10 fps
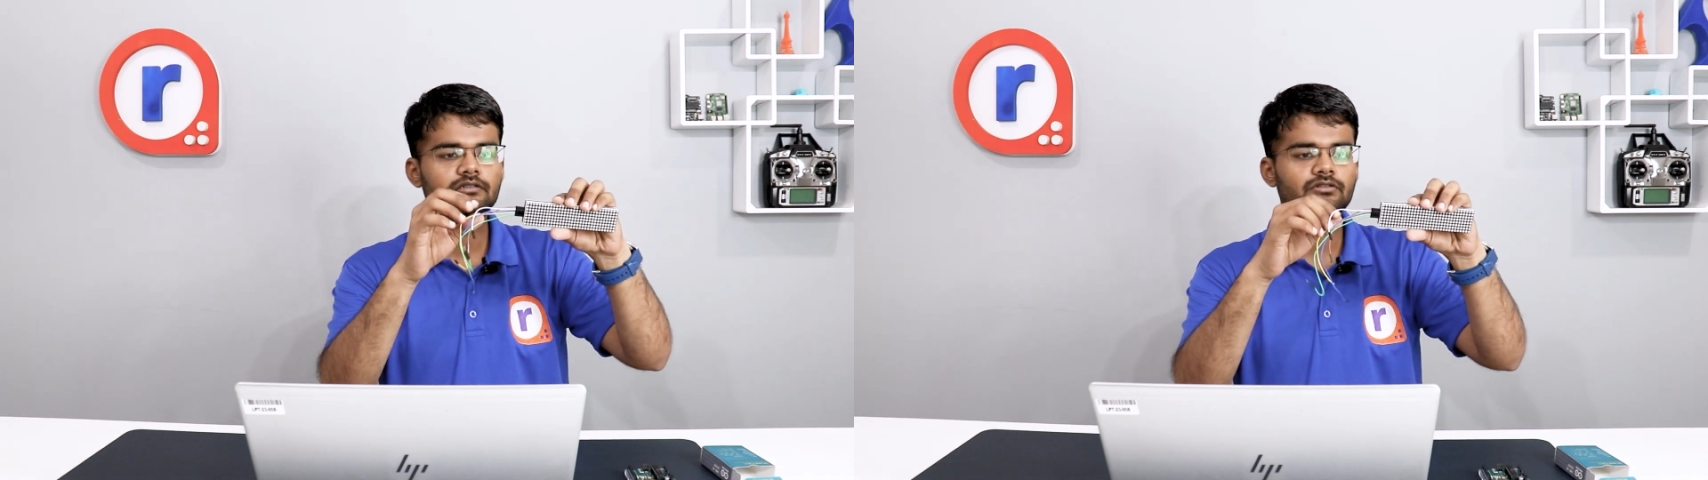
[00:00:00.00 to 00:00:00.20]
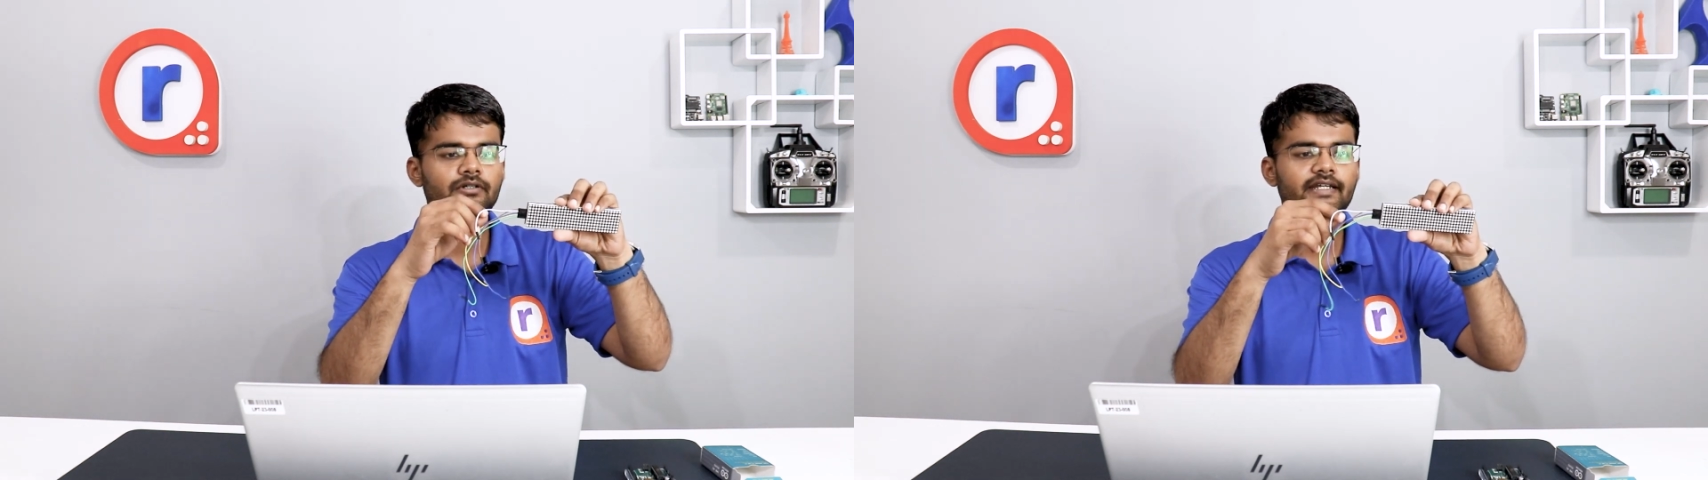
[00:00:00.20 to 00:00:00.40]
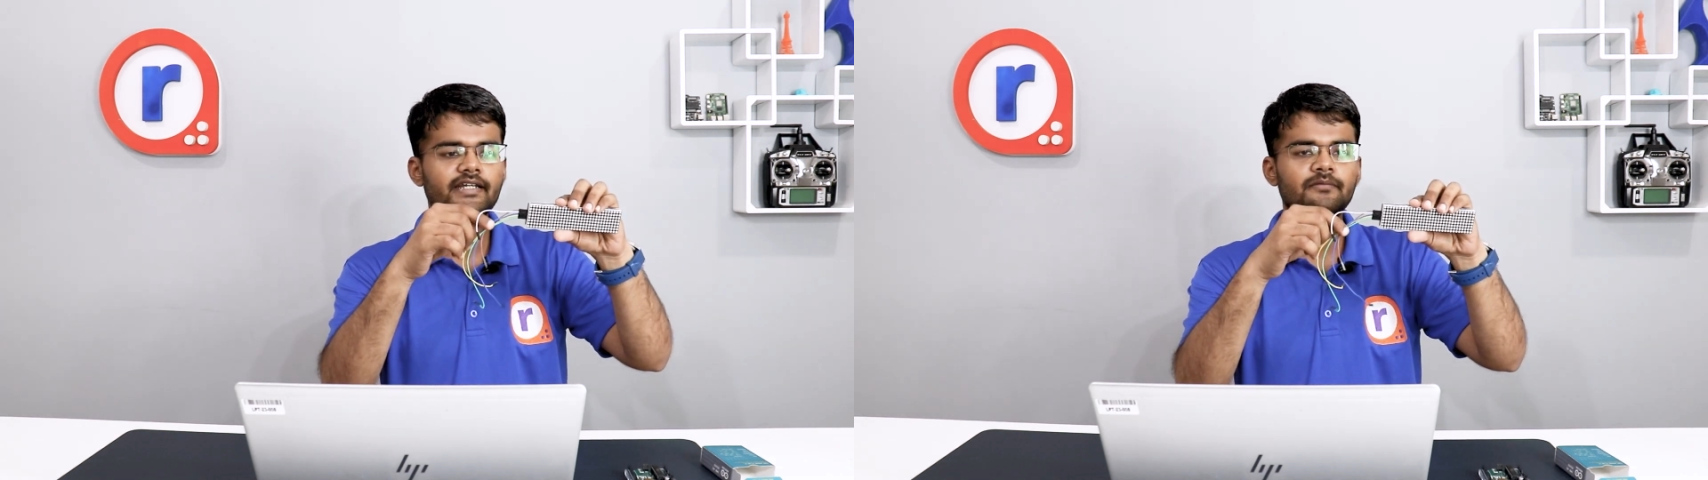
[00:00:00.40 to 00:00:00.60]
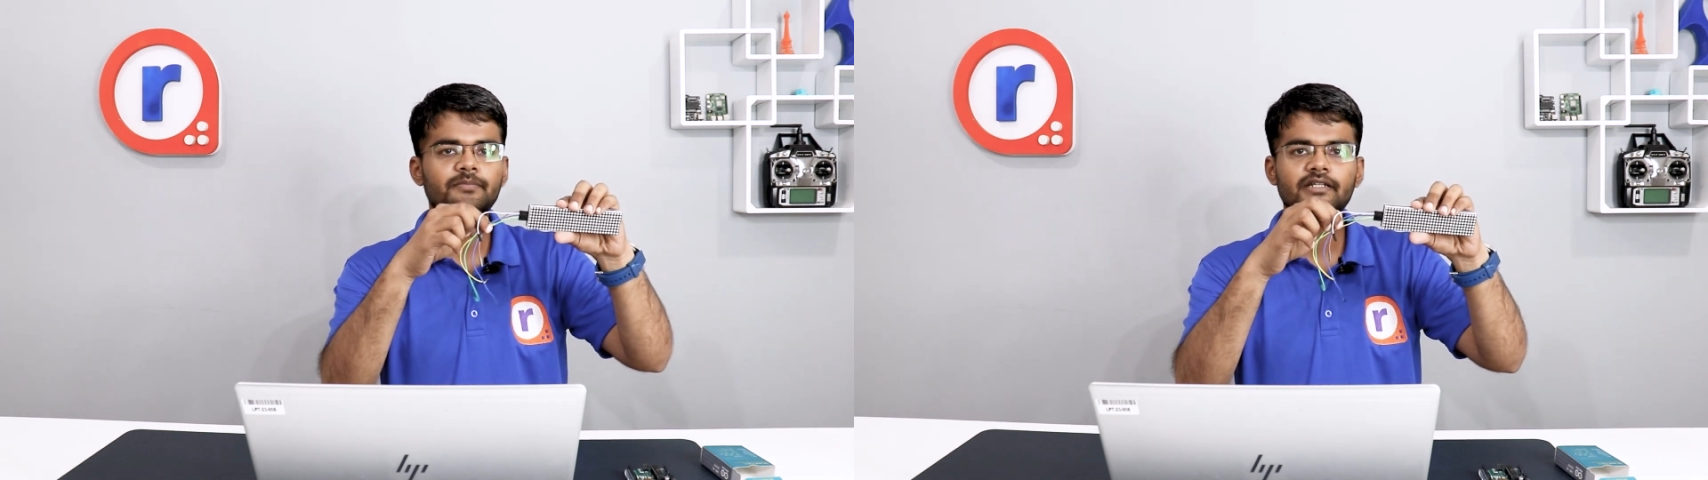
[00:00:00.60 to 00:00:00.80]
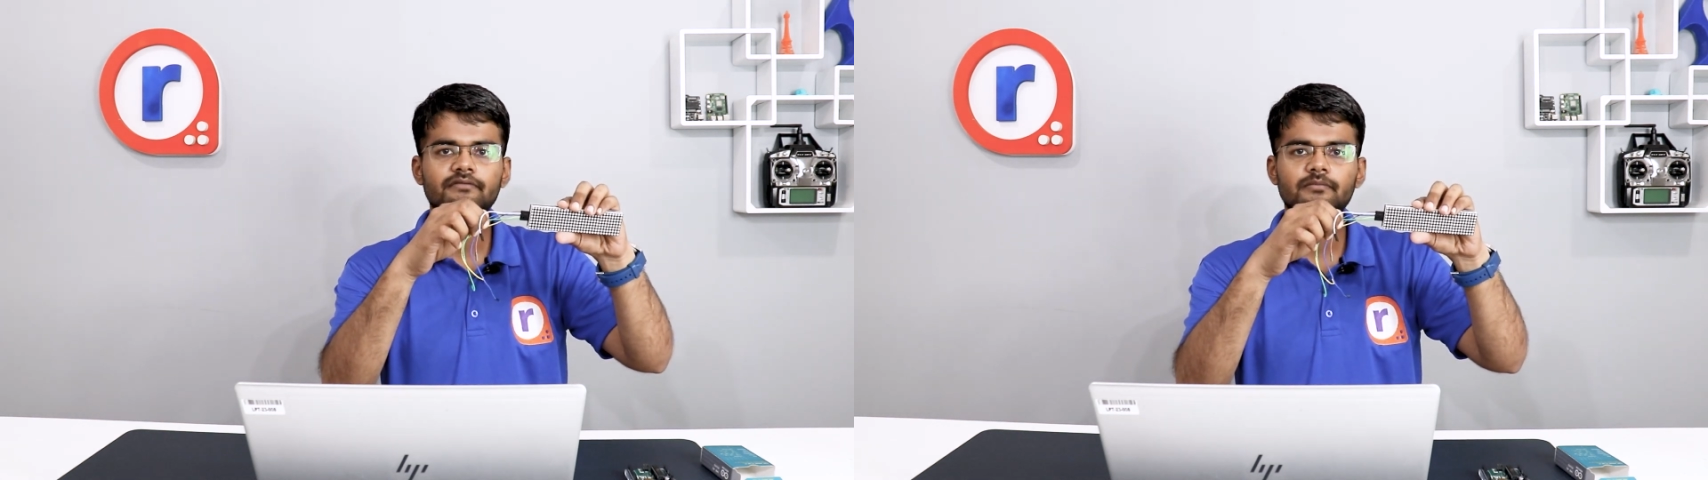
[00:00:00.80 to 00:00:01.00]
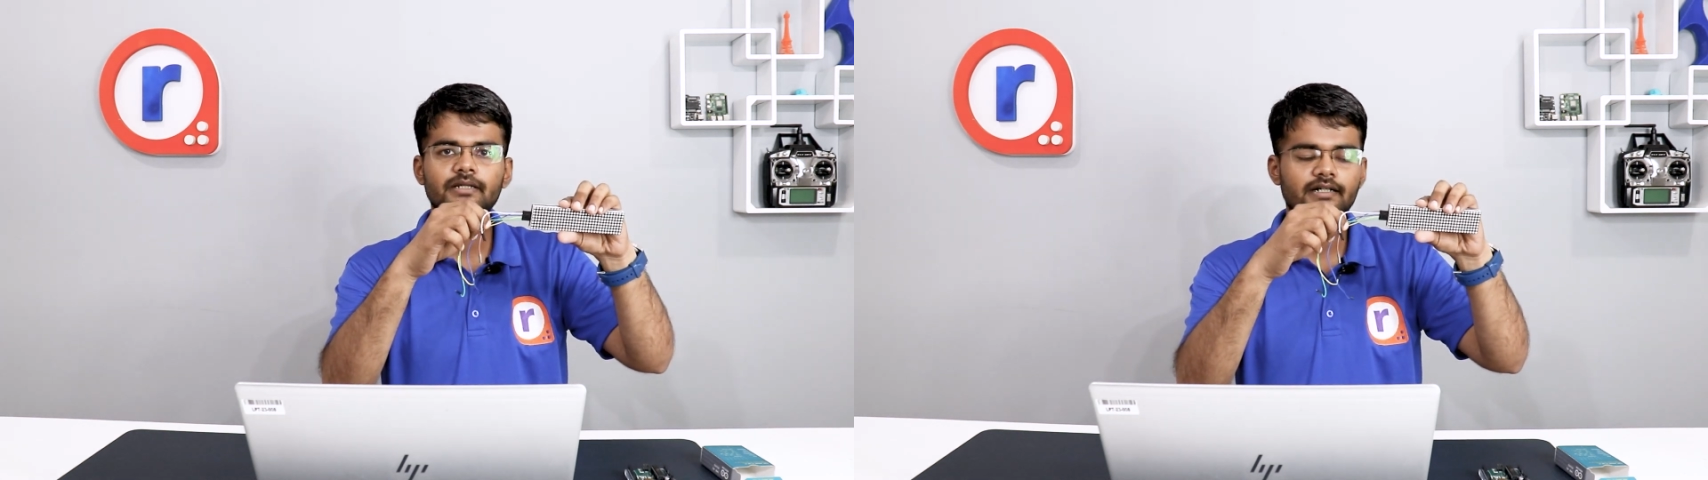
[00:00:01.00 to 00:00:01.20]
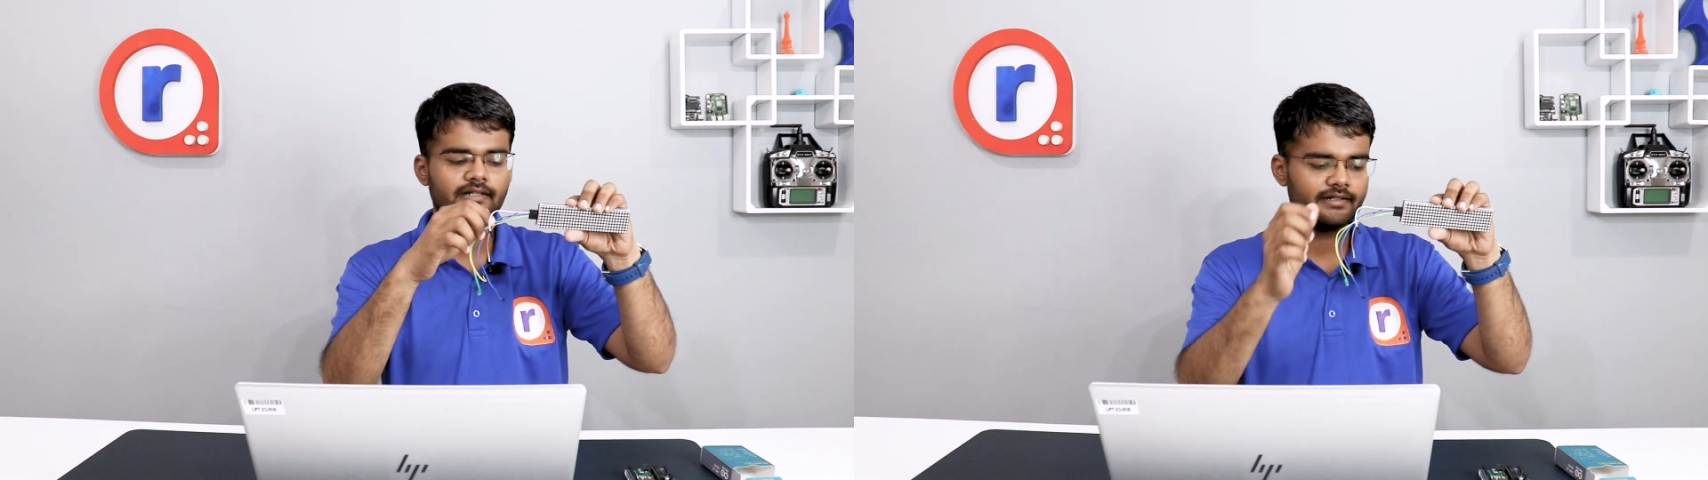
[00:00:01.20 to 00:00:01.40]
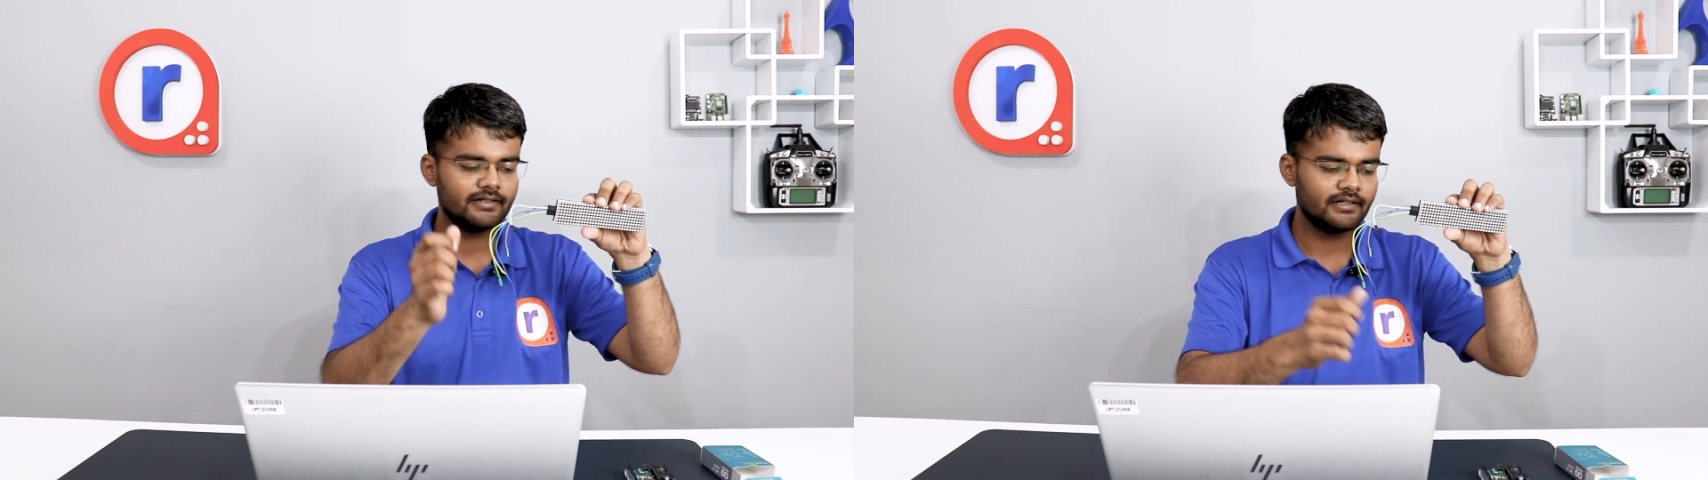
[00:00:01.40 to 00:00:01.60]
So DN pin will be
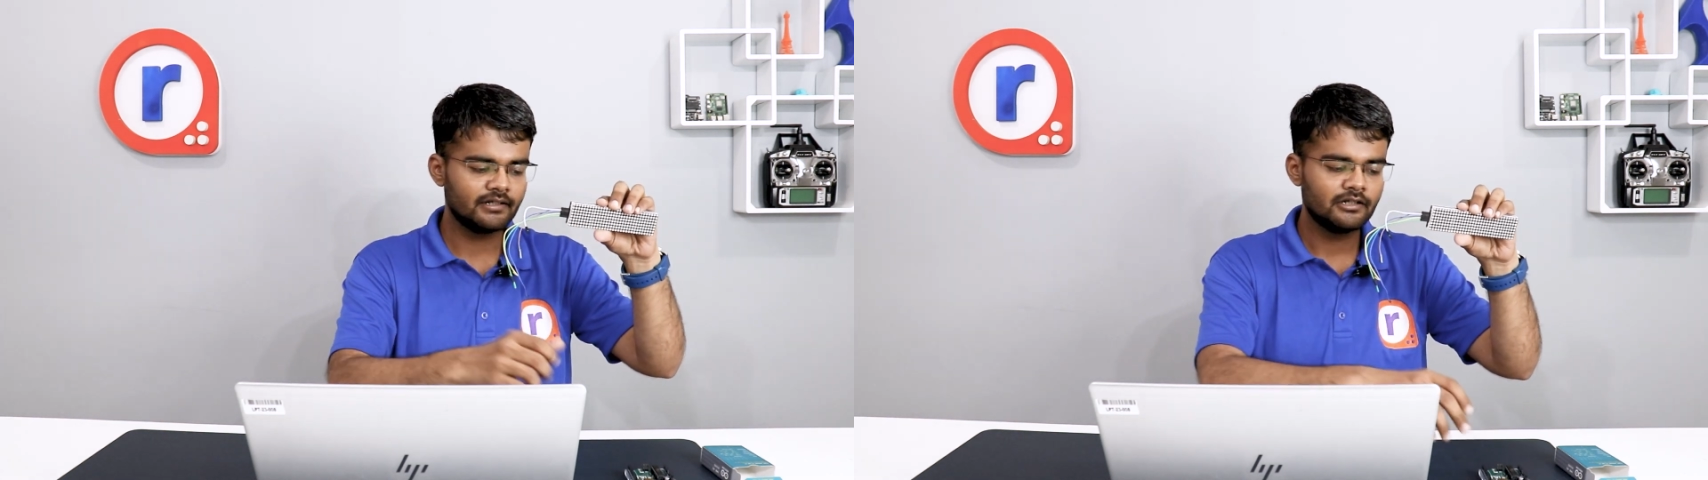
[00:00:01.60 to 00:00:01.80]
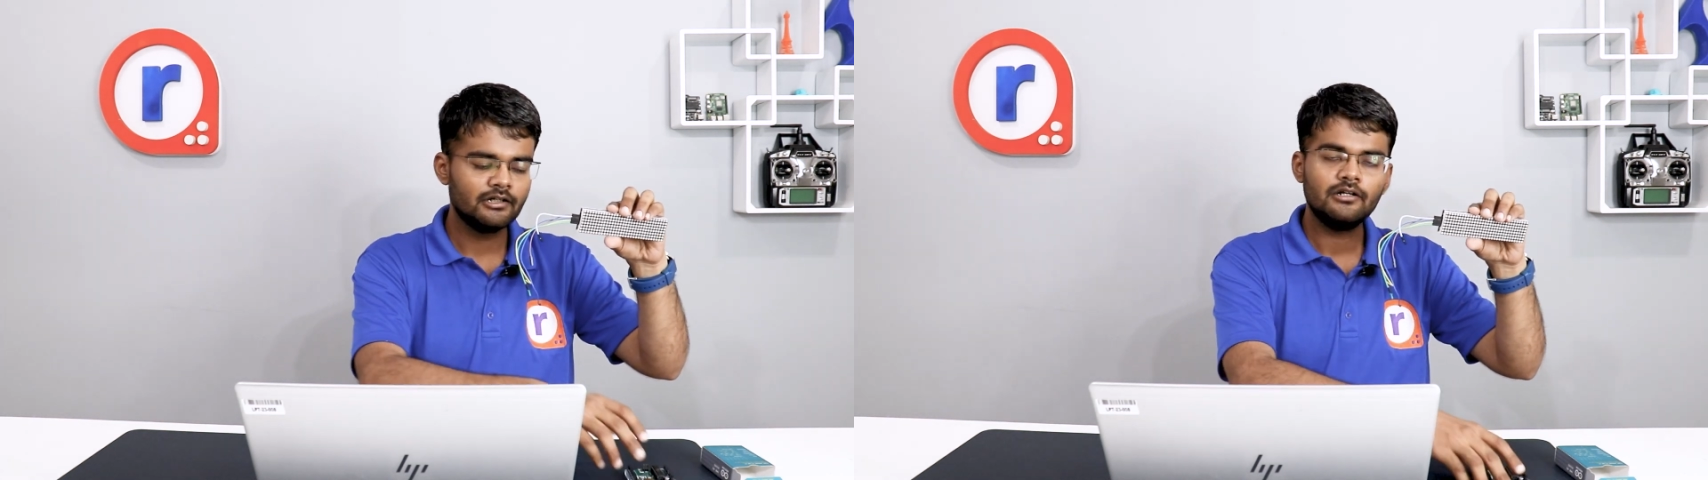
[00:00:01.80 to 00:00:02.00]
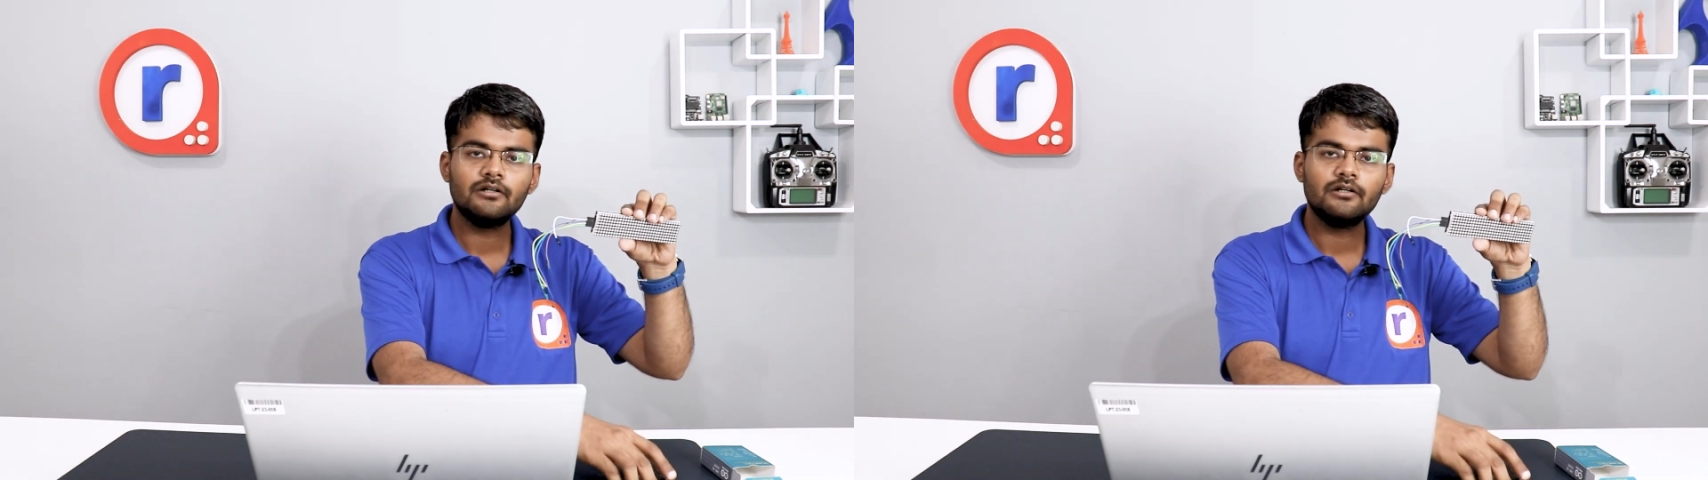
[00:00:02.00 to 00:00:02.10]
connected